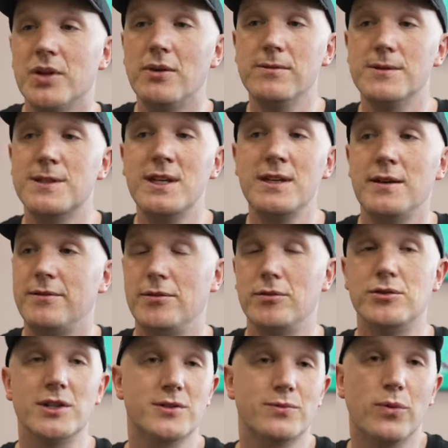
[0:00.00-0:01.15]
Obviously, if you're
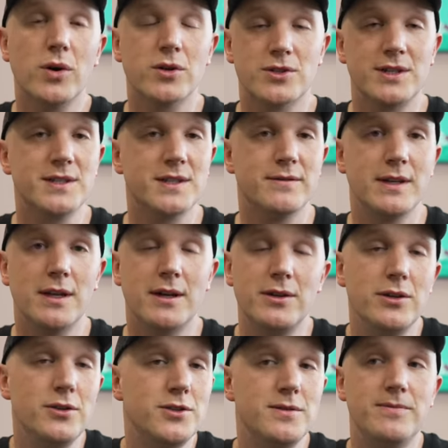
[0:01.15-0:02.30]
just watching something like
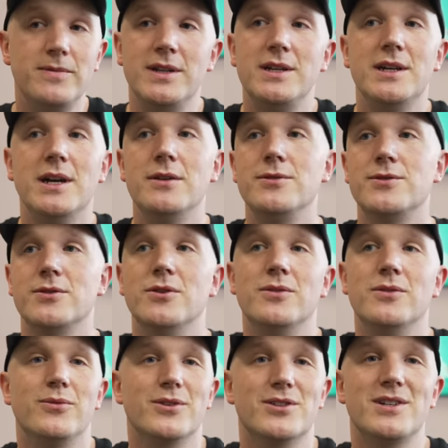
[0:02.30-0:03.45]
YouTube videos or
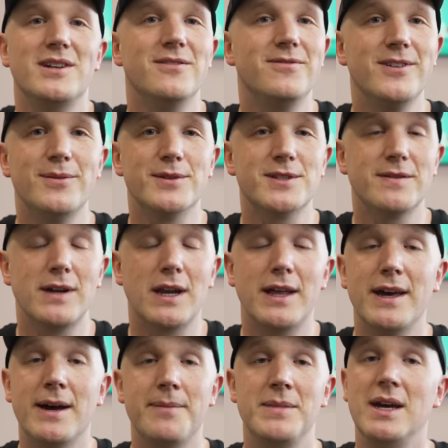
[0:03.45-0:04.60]
watching a film or something like
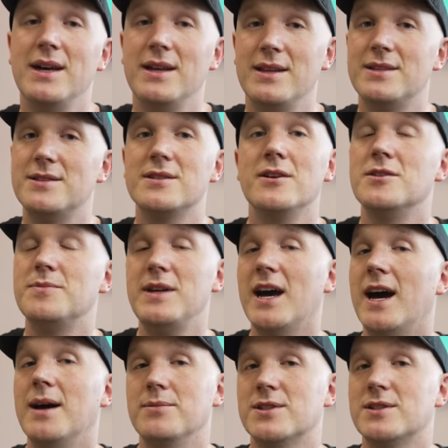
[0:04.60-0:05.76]
that, this is going to be
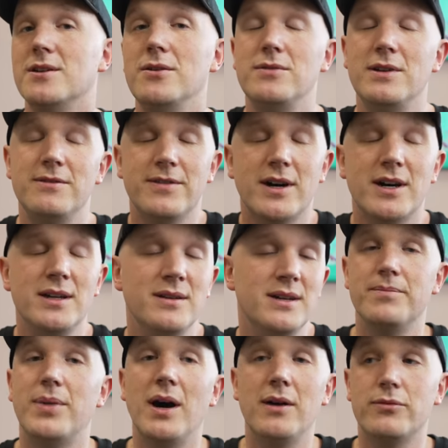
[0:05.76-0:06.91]
absolutely fine.
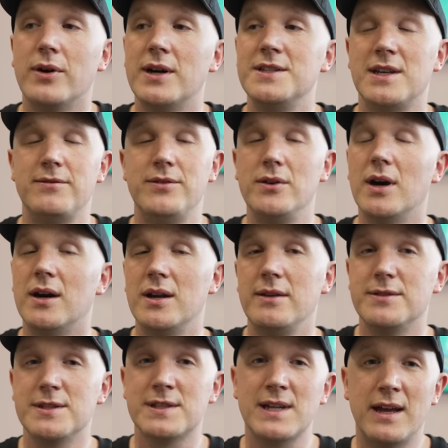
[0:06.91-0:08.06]
But otherwise, if you can't
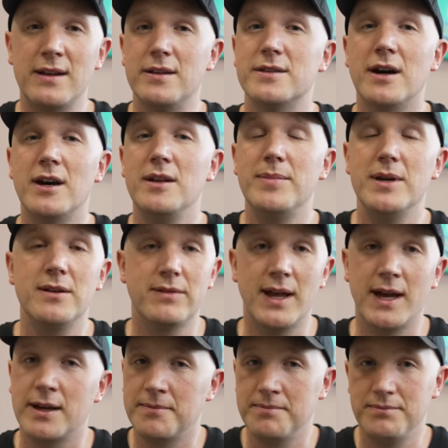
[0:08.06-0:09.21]
even stand a tiny bit of
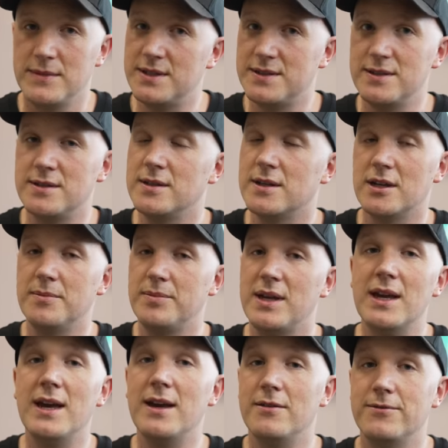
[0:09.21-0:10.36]
lag, this isn't going to be
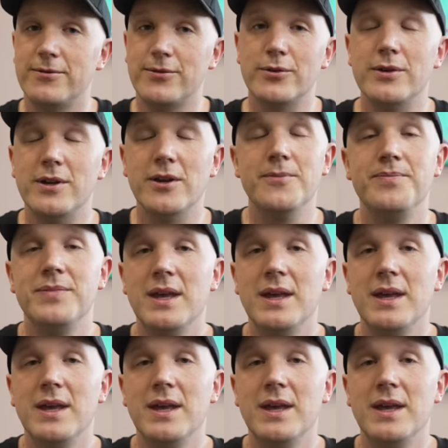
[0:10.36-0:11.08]
it for you.